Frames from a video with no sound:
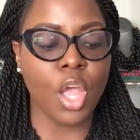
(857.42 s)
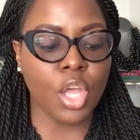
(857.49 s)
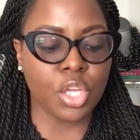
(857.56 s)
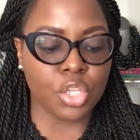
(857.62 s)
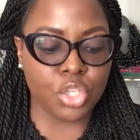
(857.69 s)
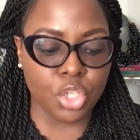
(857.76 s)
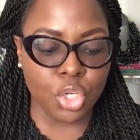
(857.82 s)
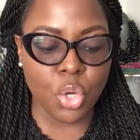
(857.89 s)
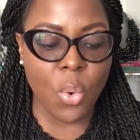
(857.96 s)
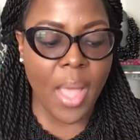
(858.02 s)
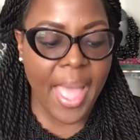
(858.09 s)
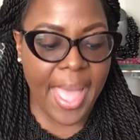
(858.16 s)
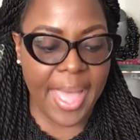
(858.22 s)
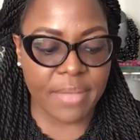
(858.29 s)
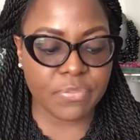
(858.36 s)
You
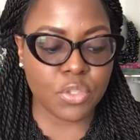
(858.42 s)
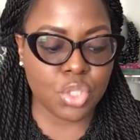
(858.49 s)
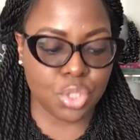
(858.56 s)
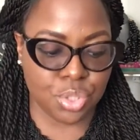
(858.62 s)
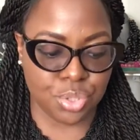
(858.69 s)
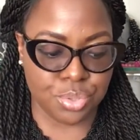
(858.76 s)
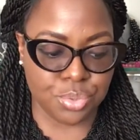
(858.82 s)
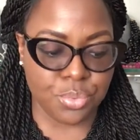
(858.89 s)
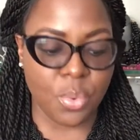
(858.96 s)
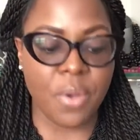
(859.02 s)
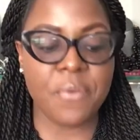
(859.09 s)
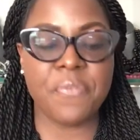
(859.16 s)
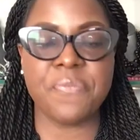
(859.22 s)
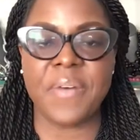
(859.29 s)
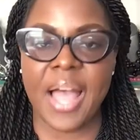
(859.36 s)
have to
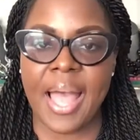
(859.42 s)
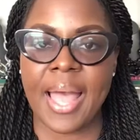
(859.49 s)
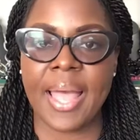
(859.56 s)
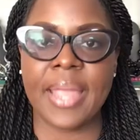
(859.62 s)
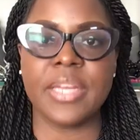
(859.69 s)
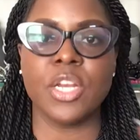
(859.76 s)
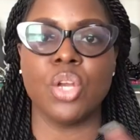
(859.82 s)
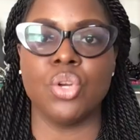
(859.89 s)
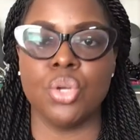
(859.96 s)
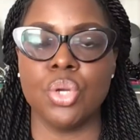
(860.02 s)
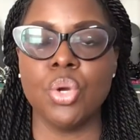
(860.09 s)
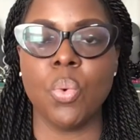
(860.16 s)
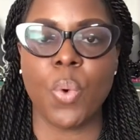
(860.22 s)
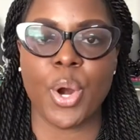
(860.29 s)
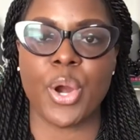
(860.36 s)
find
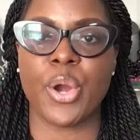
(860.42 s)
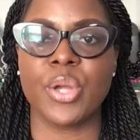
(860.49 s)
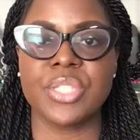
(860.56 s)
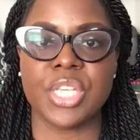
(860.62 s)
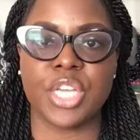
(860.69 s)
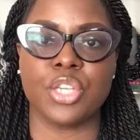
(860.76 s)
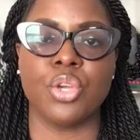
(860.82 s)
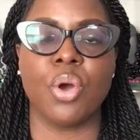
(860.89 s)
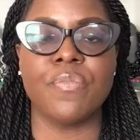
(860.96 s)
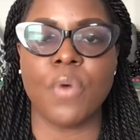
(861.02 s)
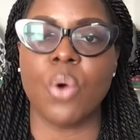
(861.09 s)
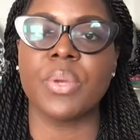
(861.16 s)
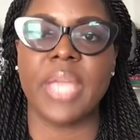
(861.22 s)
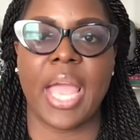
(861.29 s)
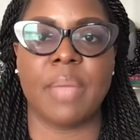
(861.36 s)
new words in your
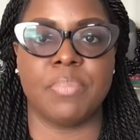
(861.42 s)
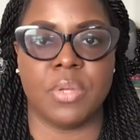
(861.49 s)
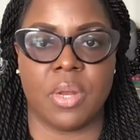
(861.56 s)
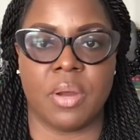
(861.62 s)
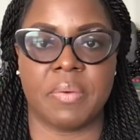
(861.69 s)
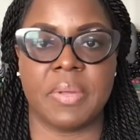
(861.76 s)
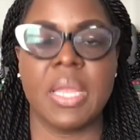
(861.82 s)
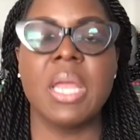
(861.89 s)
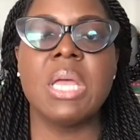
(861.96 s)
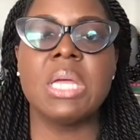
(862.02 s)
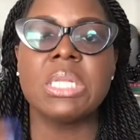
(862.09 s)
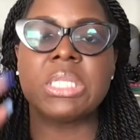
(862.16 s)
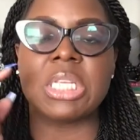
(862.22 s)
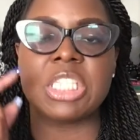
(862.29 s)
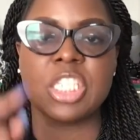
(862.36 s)
vocabulary
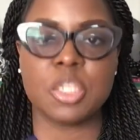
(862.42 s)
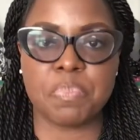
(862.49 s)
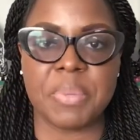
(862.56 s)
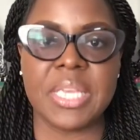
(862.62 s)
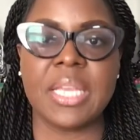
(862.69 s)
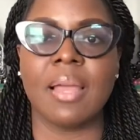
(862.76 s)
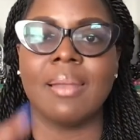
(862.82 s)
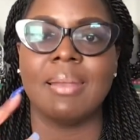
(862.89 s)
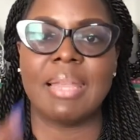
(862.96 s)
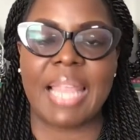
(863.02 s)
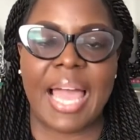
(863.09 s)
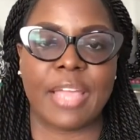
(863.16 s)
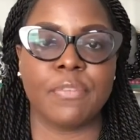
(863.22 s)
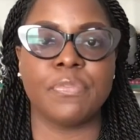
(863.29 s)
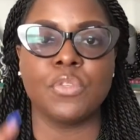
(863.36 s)
to speak
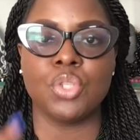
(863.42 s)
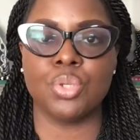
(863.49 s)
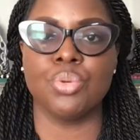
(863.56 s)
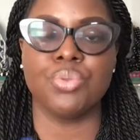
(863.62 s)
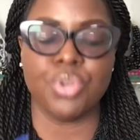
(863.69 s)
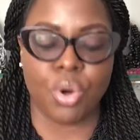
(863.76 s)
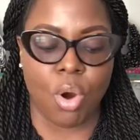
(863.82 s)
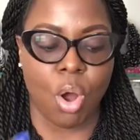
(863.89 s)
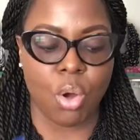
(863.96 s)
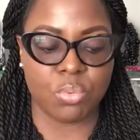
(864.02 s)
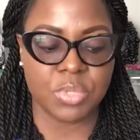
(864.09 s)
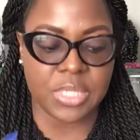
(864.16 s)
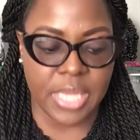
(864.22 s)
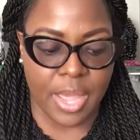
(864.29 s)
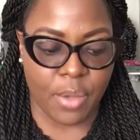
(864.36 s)
life to your own
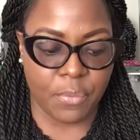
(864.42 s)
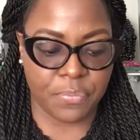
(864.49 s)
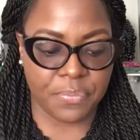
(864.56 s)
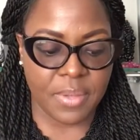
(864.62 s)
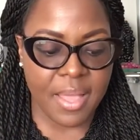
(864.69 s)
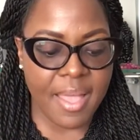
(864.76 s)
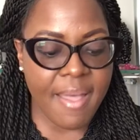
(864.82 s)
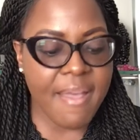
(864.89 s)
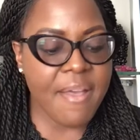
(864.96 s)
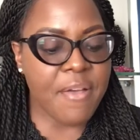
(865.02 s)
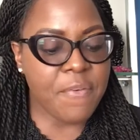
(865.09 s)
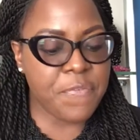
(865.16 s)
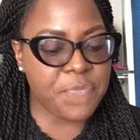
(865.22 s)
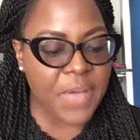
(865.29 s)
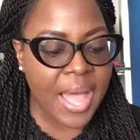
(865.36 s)
self.
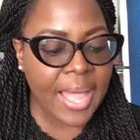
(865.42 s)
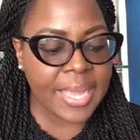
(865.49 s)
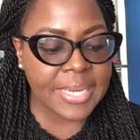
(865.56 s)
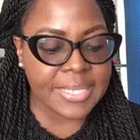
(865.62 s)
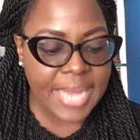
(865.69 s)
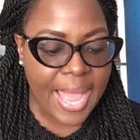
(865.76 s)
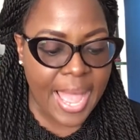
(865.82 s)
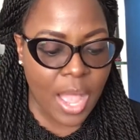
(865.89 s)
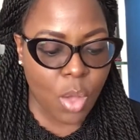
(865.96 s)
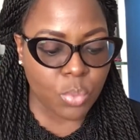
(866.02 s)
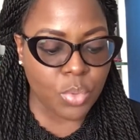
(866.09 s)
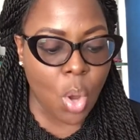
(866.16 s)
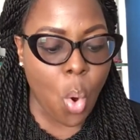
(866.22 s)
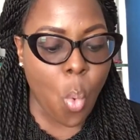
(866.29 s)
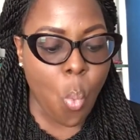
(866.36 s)
Find
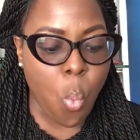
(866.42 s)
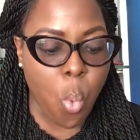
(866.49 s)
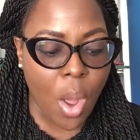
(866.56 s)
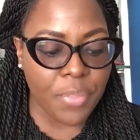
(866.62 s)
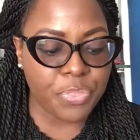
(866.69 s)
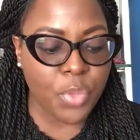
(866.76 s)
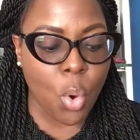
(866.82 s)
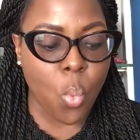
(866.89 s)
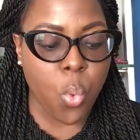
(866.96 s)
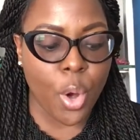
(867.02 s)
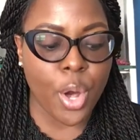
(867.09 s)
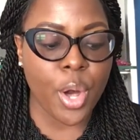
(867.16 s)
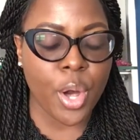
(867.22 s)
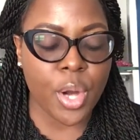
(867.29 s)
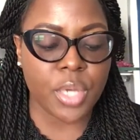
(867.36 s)
out what the
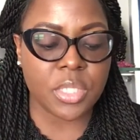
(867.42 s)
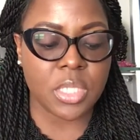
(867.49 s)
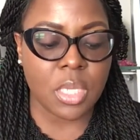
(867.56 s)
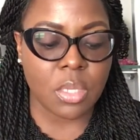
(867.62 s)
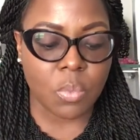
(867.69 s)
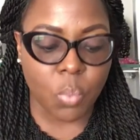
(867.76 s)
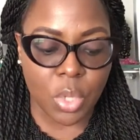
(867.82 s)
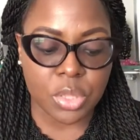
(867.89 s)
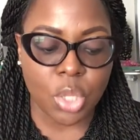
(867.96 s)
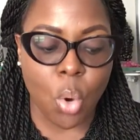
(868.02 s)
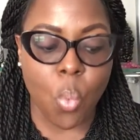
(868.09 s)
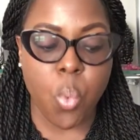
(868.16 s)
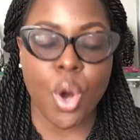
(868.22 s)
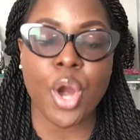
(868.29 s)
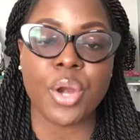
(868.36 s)

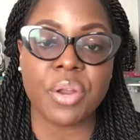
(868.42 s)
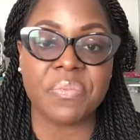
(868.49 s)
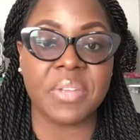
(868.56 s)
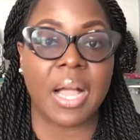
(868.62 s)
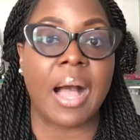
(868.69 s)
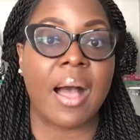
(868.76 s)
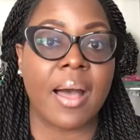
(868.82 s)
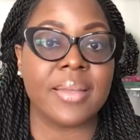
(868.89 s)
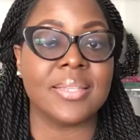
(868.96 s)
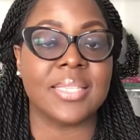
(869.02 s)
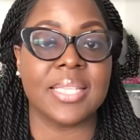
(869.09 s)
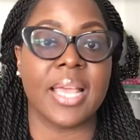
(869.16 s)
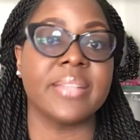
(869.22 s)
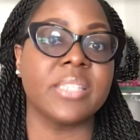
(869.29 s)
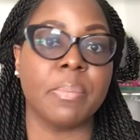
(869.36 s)
word of God
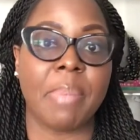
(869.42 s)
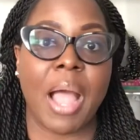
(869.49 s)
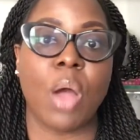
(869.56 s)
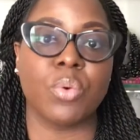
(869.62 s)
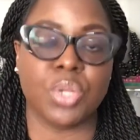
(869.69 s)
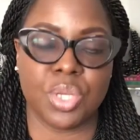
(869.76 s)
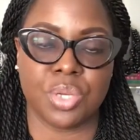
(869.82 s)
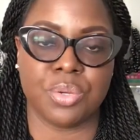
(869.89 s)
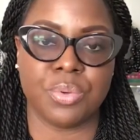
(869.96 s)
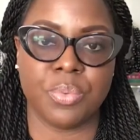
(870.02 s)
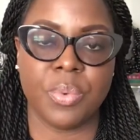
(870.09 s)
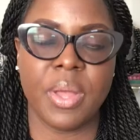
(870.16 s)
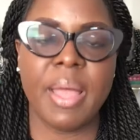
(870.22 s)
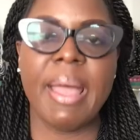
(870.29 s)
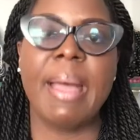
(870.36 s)
says about you.
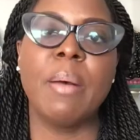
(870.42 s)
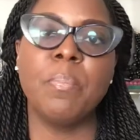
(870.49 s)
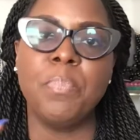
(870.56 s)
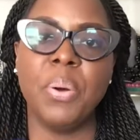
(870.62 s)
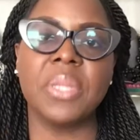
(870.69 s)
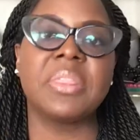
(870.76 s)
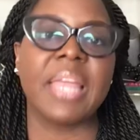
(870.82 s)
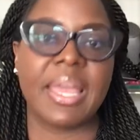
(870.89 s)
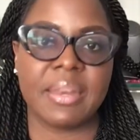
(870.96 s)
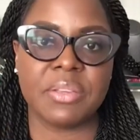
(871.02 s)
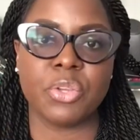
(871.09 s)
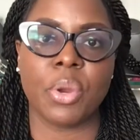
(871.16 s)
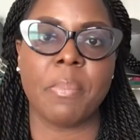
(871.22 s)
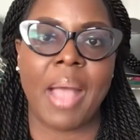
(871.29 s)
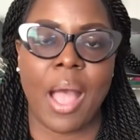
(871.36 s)
Put that in
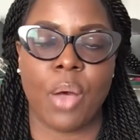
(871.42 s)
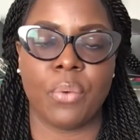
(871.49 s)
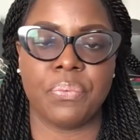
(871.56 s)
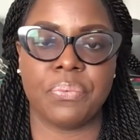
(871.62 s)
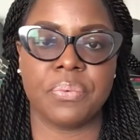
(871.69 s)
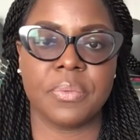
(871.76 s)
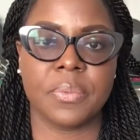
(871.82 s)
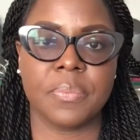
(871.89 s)
your mouth.